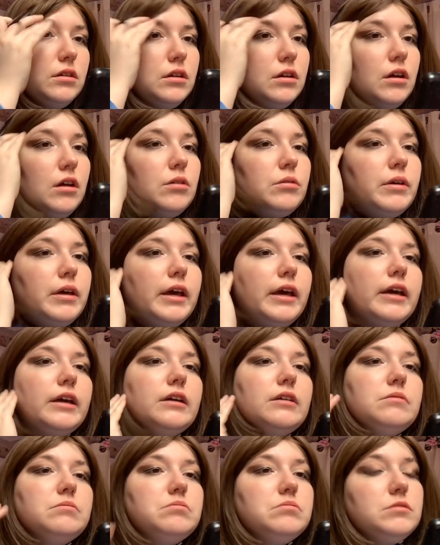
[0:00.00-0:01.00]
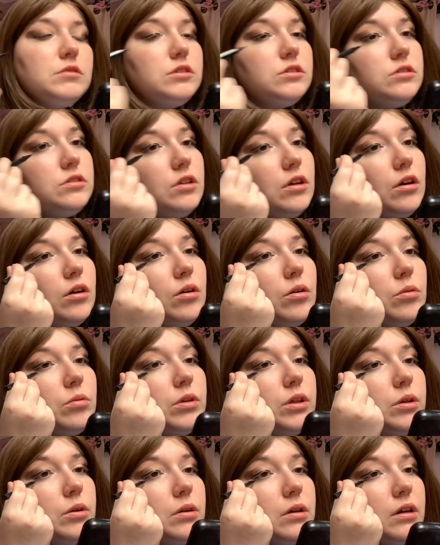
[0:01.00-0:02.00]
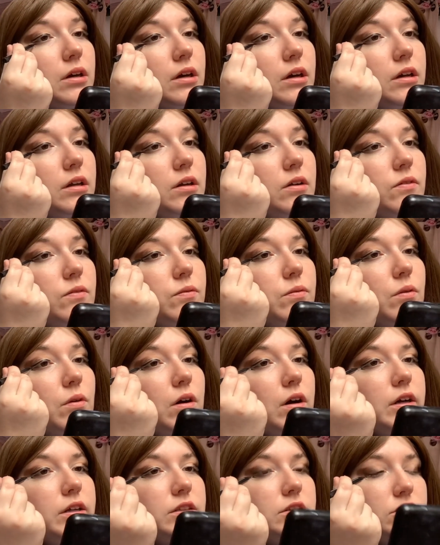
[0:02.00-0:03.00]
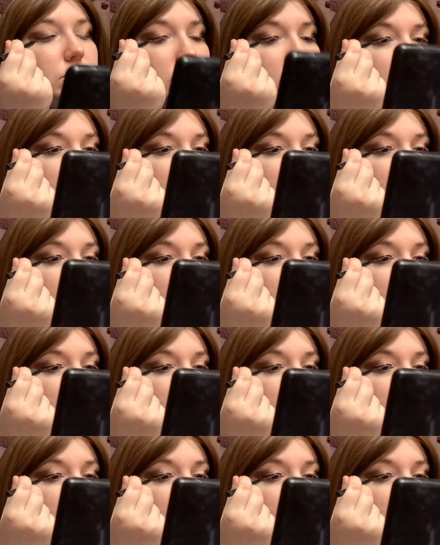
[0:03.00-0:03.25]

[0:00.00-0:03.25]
Okay, so you kind of want to